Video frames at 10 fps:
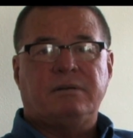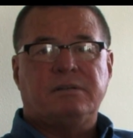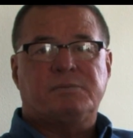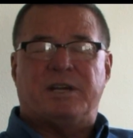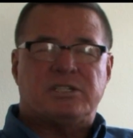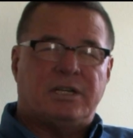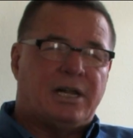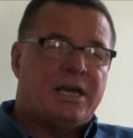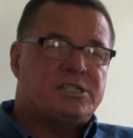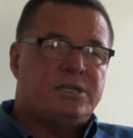especially in the
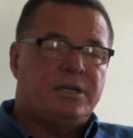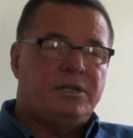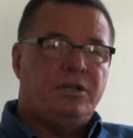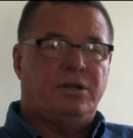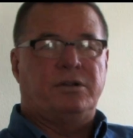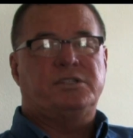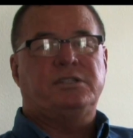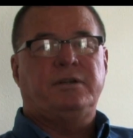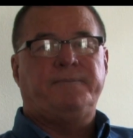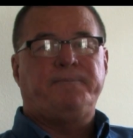last 10 years,
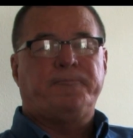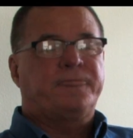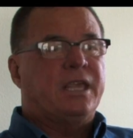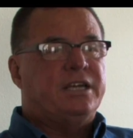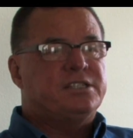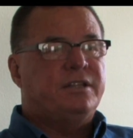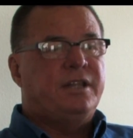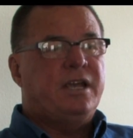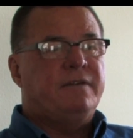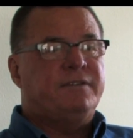is that
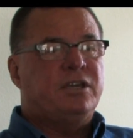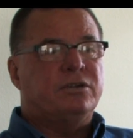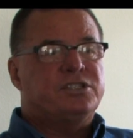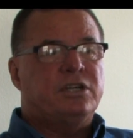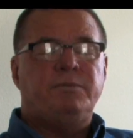they have killed so